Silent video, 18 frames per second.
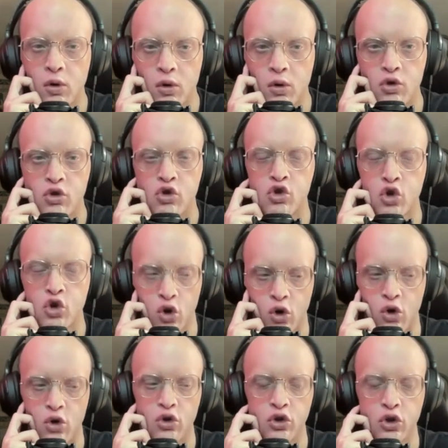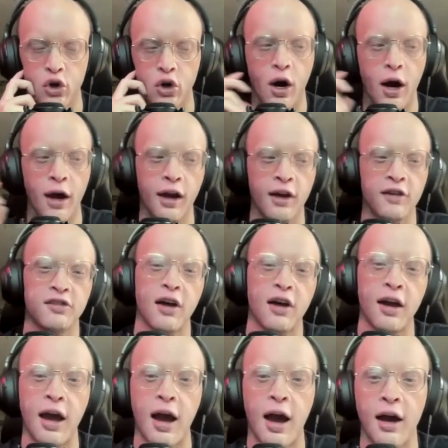Sure. I guess
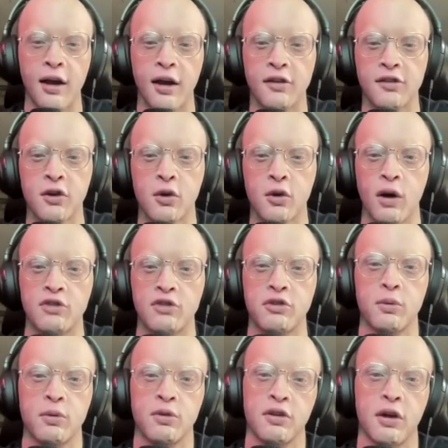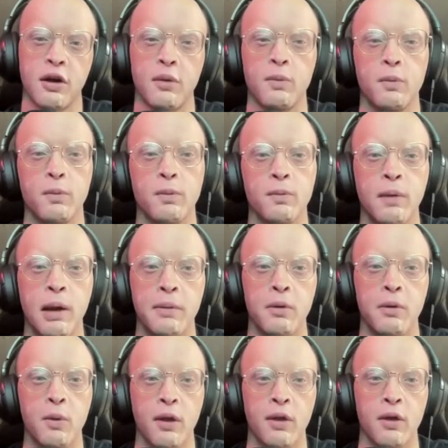the question was like
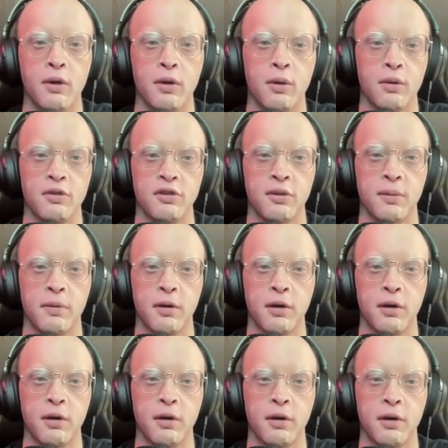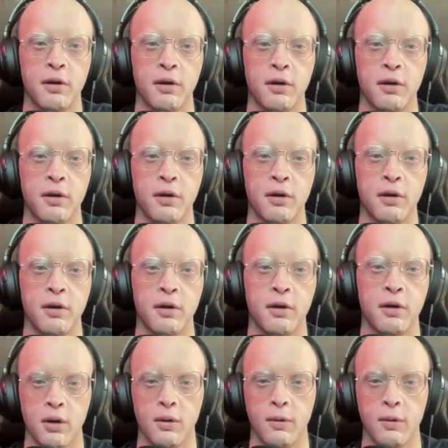maybe whether there was something culturally
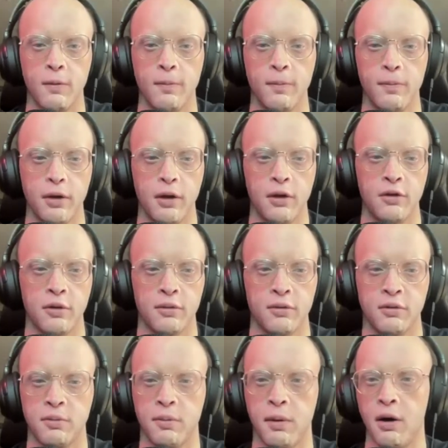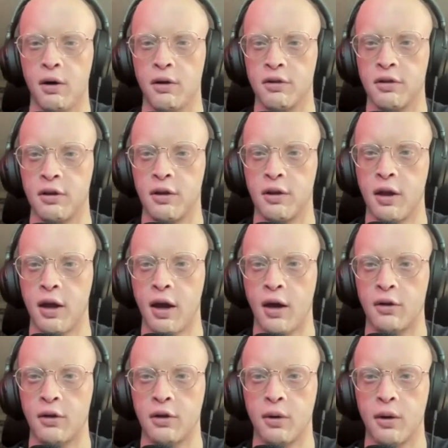or in terms of policy that they
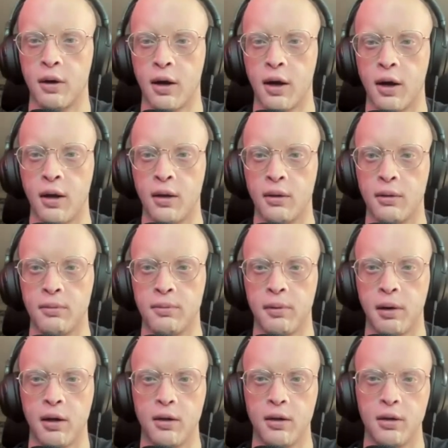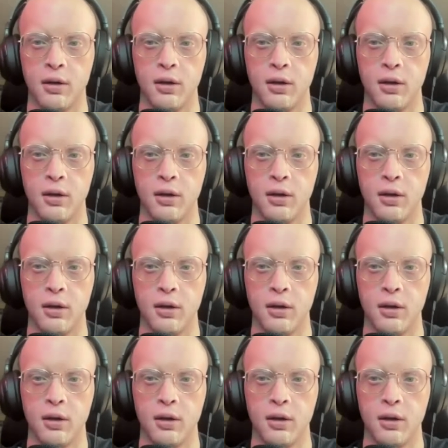had going on. But